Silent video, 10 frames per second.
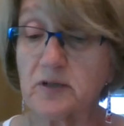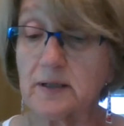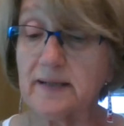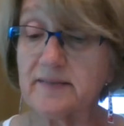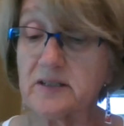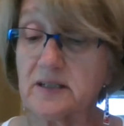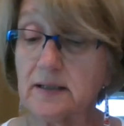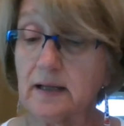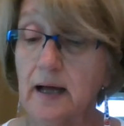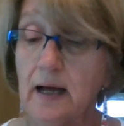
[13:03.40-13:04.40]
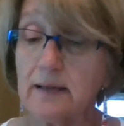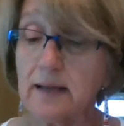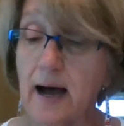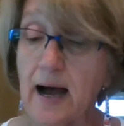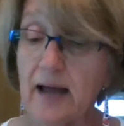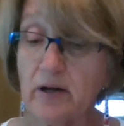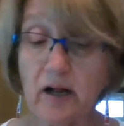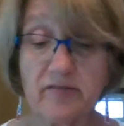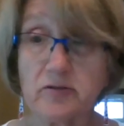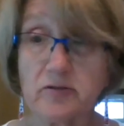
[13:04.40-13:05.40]
to listen to live and
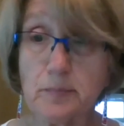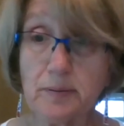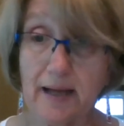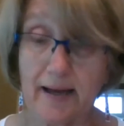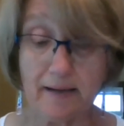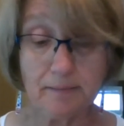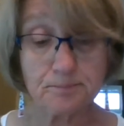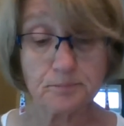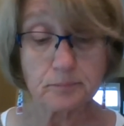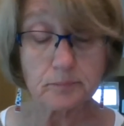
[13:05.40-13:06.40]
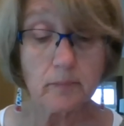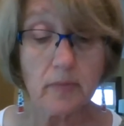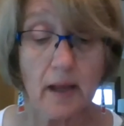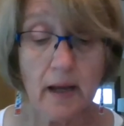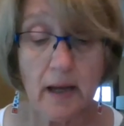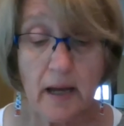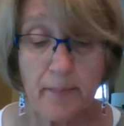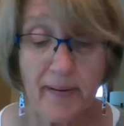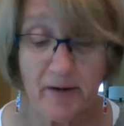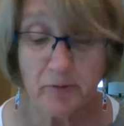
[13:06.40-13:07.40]
also to play.
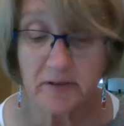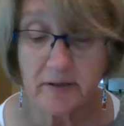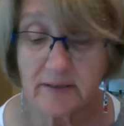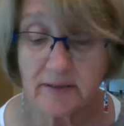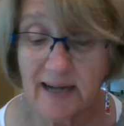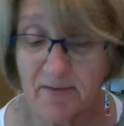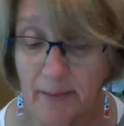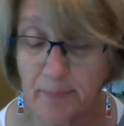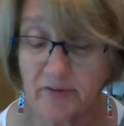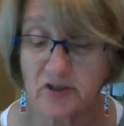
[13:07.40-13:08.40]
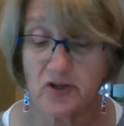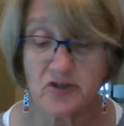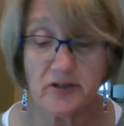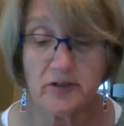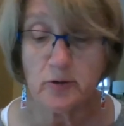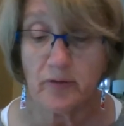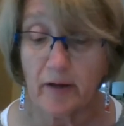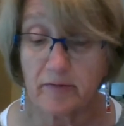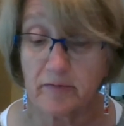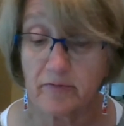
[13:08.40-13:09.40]
Patrick discovered People's Church in
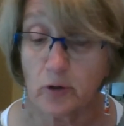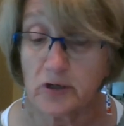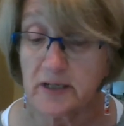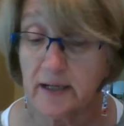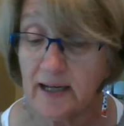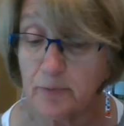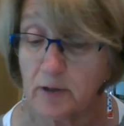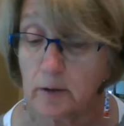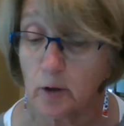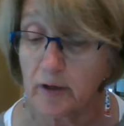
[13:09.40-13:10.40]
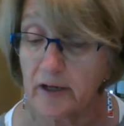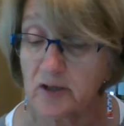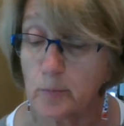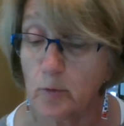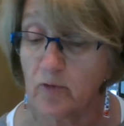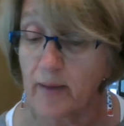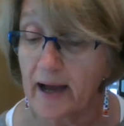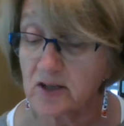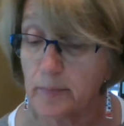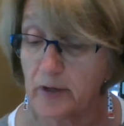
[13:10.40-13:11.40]
2014 when looking to move back
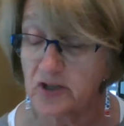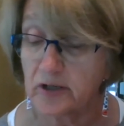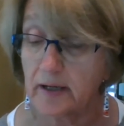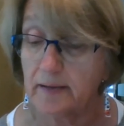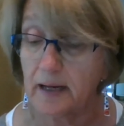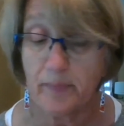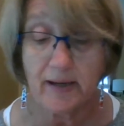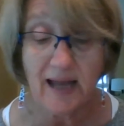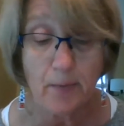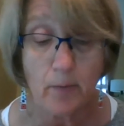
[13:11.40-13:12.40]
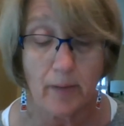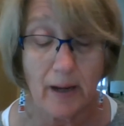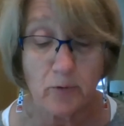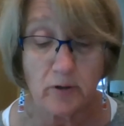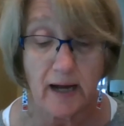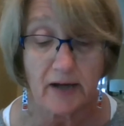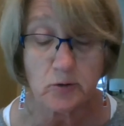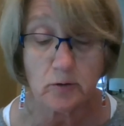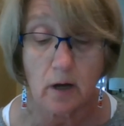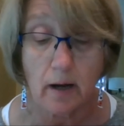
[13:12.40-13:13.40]
to Michigan and became a member not
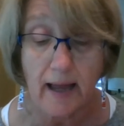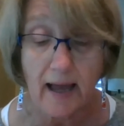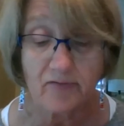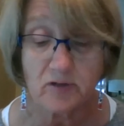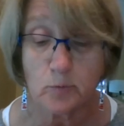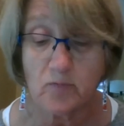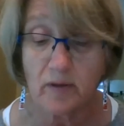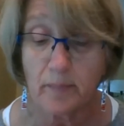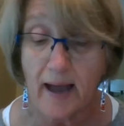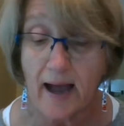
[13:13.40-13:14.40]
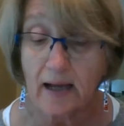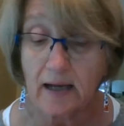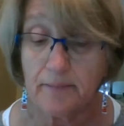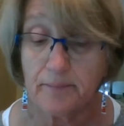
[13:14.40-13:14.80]
too long after moving back.